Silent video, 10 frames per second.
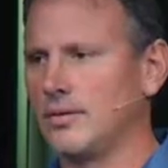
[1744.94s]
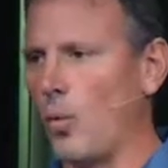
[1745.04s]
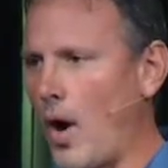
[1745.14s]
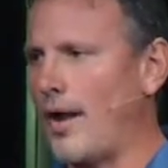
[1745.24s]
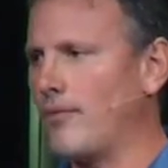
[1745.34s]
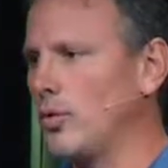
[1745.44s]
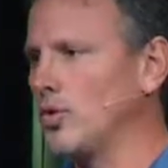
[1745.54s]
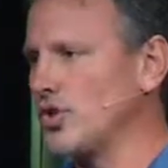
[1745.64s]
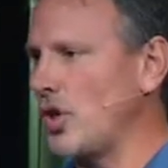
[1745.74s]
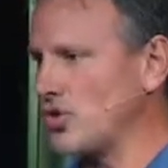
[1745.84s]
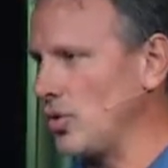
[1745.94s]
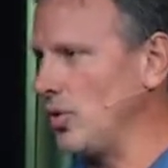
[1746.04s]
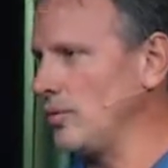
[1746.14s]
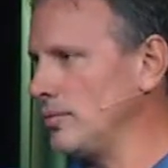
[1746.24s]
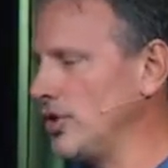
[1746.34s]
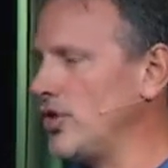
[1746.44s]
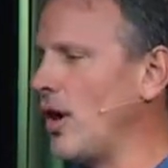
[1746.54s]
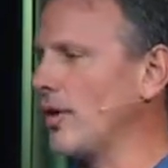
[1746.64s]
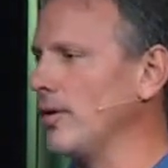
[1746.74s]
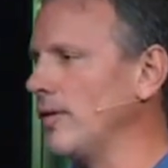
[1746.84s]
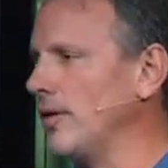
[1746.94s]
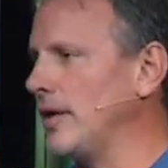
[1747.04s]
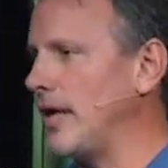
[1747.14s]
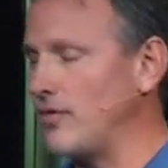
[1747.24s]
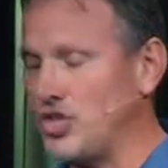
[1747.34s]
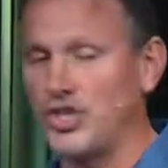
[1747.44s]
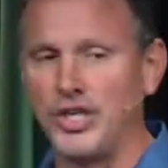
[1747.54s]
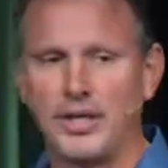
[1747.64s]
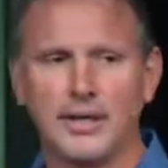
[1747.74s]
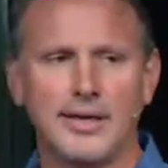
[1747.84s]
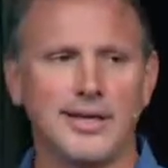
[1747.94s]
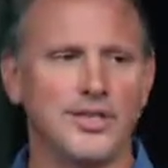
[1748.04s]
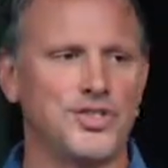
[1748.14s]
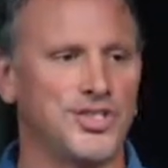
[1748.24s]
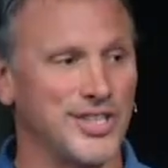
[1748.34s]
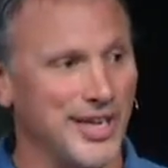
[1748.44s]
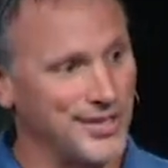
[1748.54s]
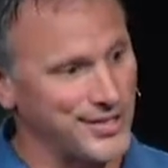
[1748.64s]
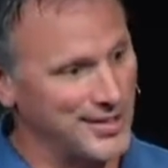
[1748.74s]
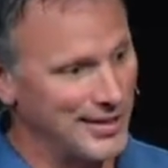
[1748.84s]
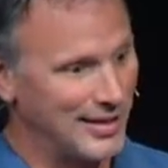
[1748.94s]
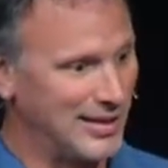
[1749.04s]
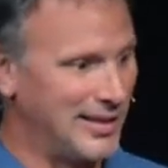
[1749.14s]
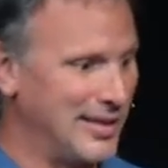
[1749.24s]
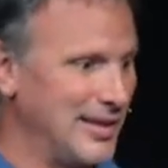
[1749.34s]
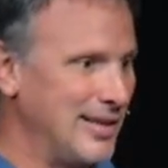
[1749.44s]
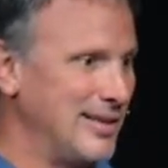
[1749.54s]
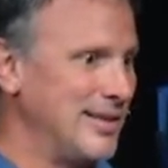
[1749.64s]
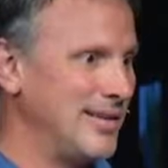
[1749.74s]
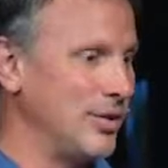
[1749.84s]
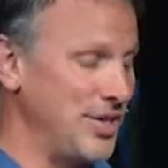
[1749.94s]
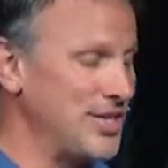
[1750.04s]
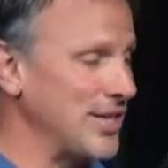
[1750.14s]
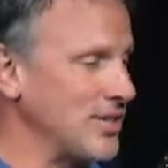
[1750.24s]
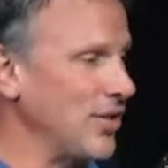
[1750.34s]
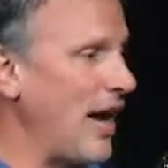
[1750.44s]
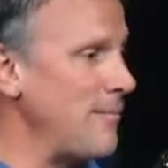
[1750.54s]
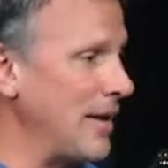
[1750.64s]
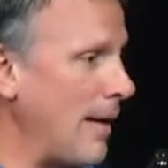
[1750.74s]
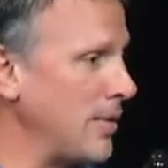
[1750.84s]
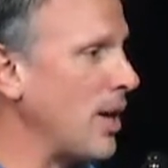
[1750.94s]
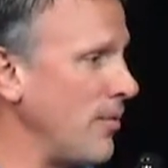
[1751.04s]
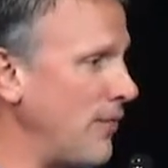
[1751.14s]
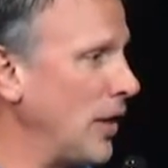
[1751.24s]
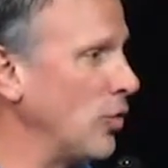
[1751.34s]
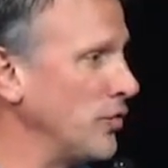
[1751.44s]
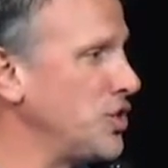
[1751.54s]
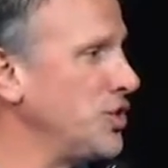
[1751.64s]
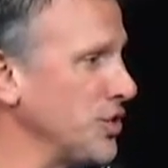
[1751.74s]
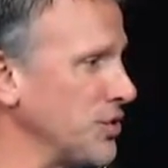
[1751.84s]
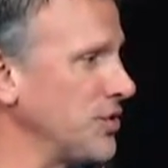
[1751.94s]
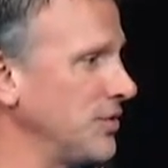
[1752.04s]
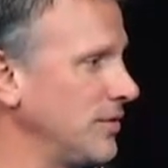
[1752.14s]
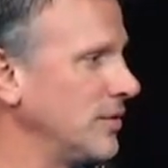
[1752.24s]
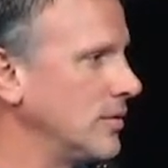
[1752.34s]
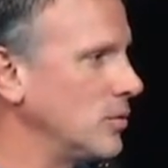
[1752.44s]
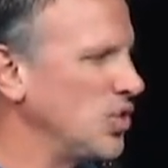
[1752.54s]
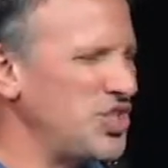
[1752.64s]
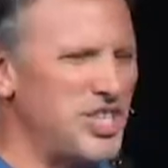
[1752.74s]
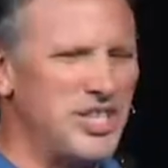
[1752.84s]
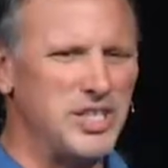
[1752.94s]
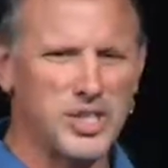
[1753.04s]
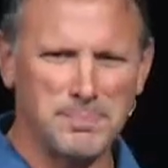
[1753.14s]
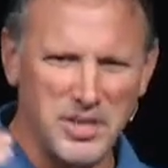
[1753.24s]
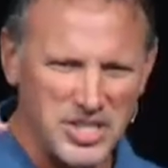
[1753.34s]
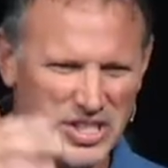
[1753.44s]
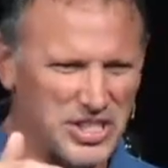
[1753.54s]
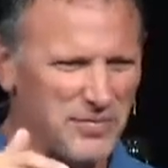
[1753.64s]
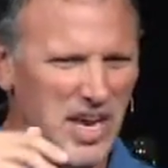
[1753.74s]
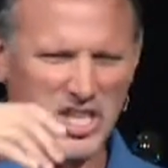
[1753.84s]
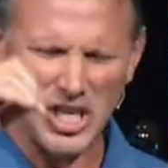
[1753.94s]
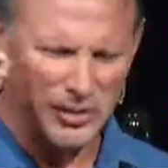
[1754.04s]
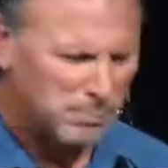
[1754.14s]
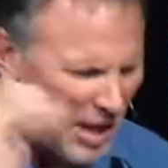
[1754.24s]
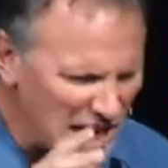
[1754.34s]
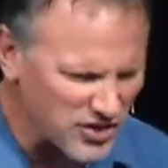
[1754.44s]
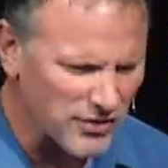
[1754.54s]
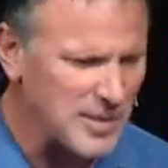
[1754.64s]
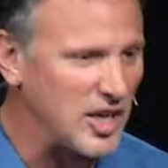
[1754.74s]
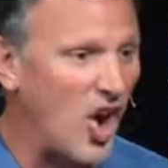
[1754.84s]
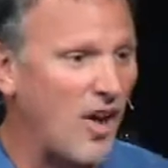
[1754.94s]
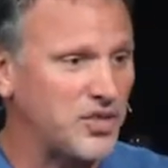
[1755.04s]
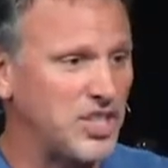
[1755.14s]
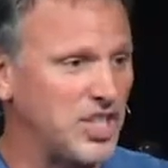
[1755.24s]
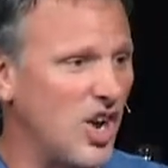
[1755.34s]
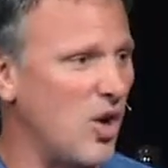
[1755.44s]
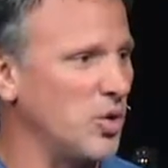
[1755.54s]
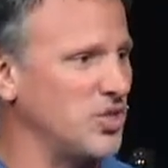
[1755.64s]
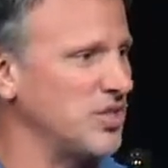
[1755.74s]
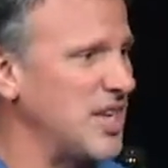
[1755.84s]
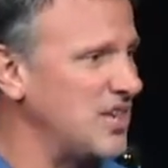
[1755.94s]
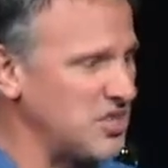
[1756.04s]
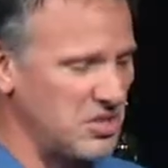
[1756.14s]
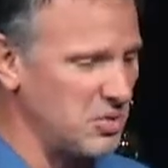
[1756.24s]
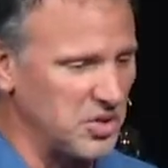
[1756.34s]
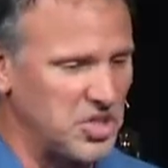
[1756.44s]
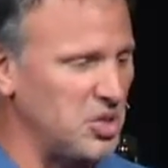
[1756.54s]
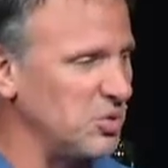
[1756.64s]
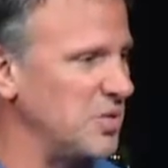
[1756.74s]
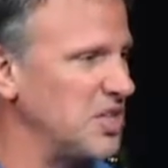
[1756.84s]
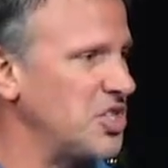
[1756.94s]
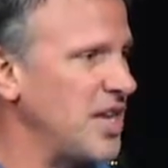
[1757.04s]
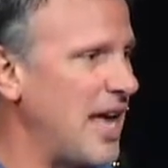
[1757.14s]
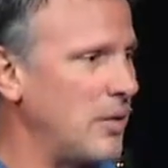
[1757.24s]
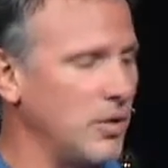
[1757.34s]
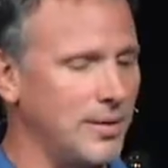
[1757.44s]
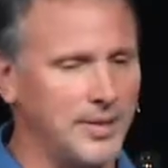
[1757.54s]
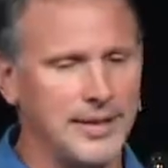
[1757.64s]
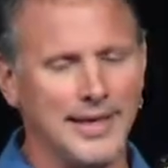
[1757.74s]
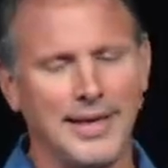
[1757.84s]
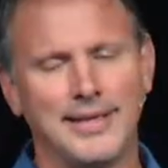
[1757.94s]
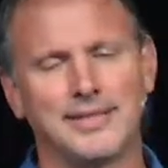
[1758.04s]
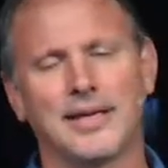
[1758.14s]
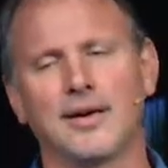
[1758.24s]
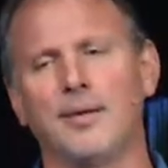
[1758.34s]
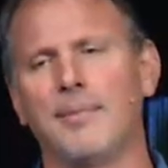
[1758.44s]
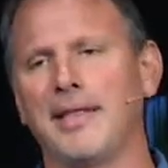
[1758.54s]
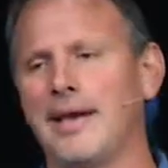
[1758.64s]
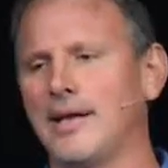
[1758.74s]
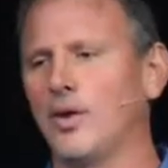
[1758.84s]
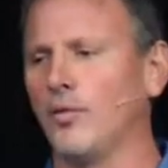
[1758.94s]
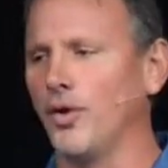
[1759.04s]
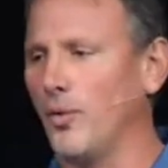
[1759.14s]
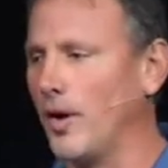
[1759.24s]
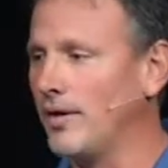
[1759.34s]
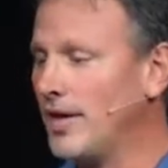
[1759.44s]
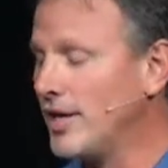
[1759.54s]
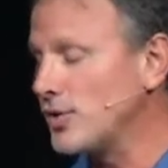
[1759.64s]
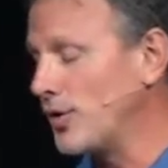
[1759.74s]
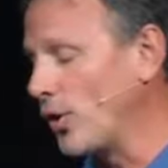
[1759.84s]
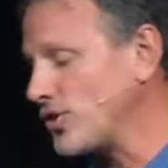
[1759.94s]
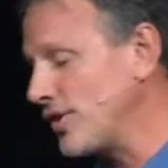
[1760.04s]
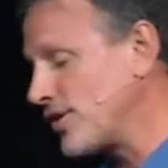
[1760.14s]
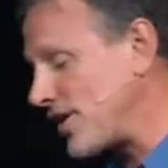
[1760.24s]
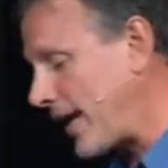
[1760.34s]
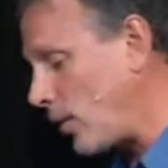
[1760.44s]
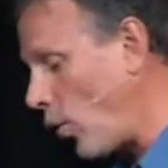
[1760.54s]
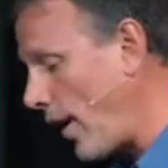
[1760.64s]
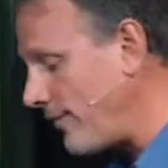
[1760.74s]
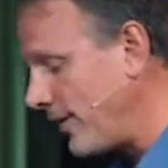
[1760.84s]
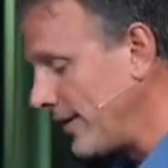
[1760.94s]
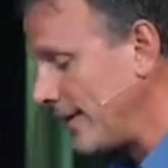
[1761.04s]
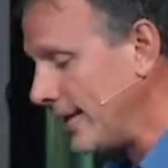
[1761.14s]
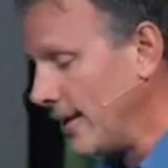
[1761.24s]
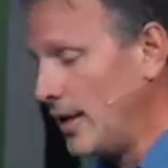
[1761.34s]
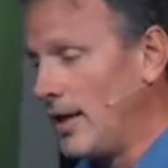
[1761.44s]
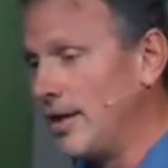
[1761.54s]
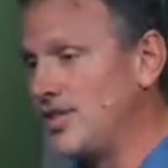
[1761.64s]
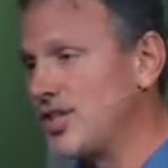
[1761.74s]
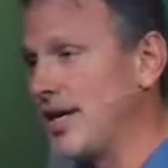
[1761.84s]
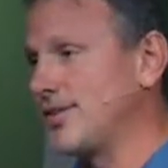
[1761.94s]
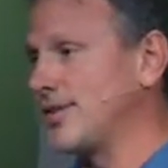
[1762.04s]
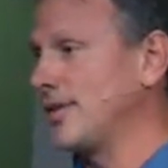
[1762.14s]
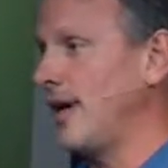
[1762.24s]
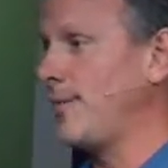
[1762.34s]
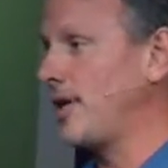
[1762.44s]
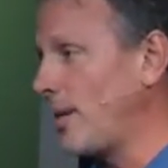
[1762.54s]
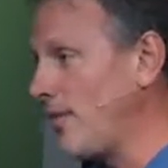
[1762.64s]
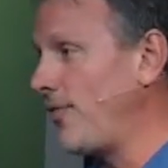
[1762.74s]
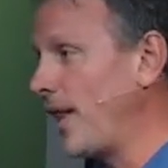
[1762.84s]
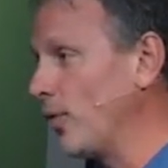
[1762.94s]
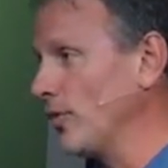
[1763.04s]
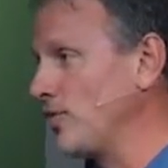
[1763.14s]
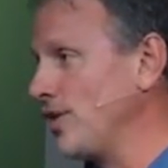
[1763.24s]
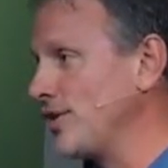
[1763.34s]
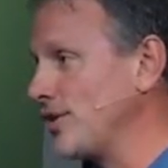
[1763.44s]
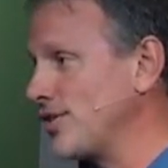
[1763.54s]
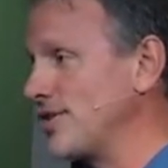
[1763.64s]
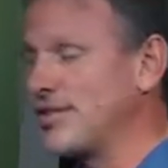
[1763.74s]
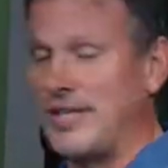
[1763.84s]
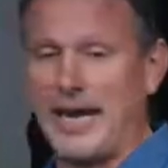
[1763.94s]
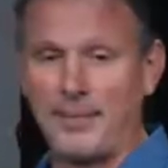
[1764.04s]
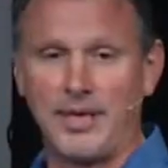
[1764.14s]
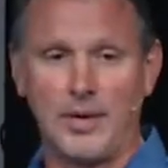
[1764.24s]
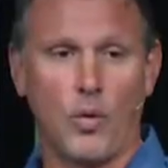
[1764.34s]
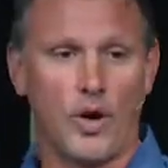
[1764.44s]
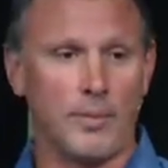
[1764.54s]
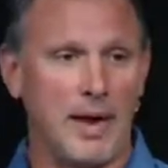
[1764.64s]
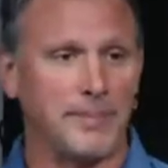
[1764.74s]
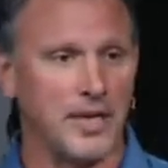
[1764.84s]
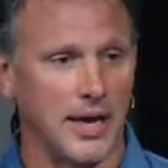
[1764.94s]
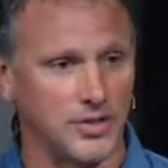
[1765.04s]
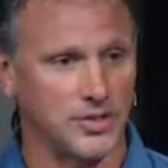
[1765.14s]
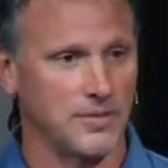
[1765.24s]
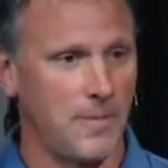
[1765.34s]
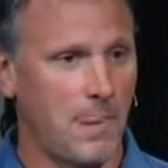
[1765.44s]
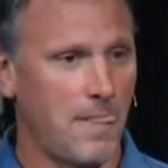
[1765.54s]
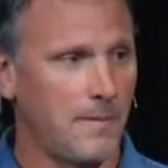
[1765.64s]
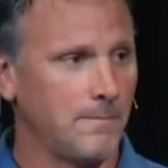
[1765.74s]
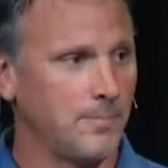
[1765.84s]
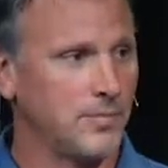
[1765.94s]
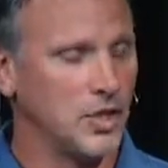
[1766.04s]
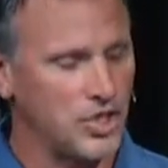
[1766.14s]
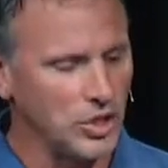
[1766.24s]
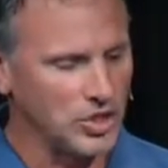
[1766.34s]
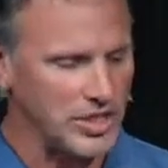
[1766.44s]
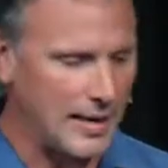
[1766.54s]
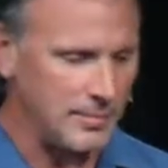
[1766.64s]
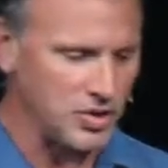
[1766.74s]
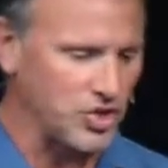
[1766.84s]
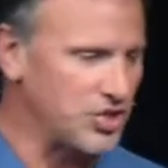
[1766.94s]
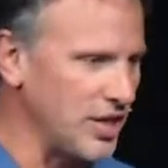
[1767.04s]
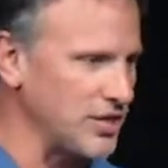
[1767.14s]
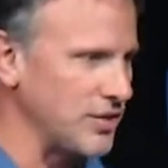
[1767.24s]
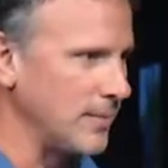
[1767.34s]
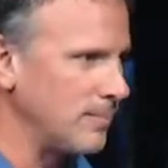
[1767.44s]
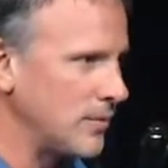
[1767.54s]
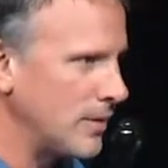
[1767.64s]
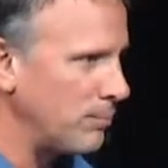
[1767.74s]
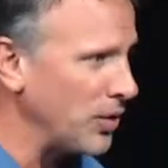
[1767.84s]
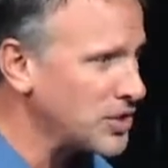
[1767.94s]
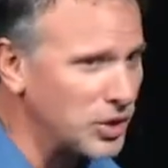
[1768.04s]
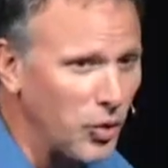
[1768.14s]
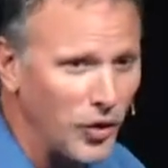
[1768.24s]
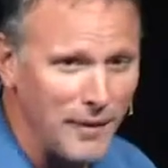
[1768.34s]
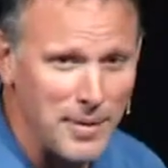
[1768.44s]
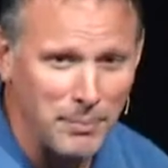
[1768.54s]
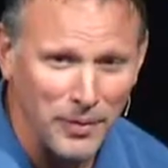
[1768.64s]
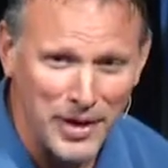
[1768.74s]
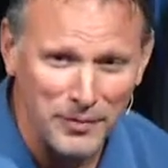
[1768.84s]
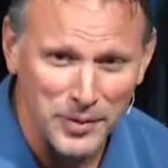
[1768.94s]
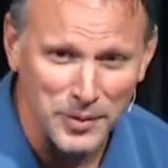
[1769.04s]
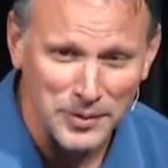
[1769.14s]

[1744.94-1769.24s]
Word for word: wife, who was also the daughter of a, a sheik, and she says, or he says to her, I, be, I become a follower of Jesus. Well, she spits in his face, that's blasphemy, and off she goes and takes, you know, the children that she had with him, and he, he's thinking, oh man, that didn't go very well. So he goes to the second wife, and he says, I become a follower of Jesus, today I'm getting water baptized. And she looks at him and she says, praise the Lord, I've been praying for you.